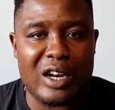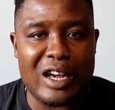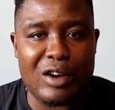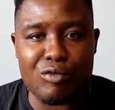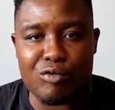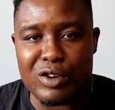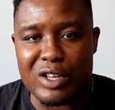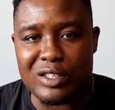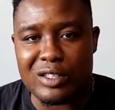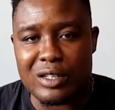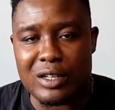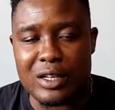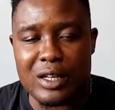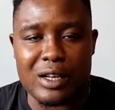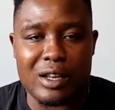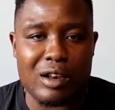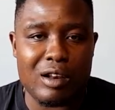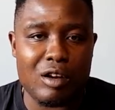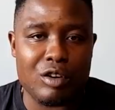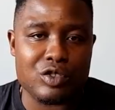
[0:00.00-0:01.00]
out recently
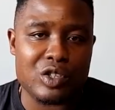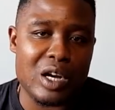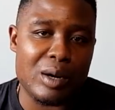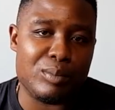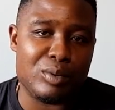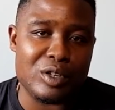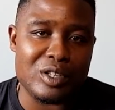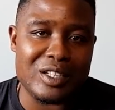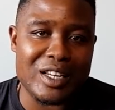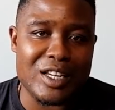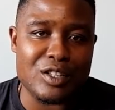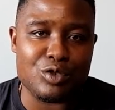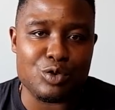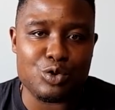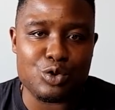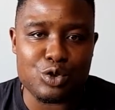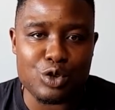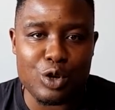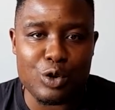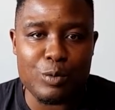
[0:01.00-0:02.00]
in the last couple of days or
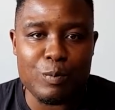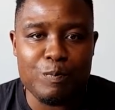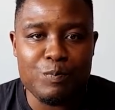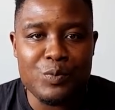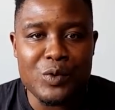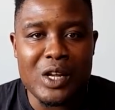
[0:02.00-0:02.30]
so,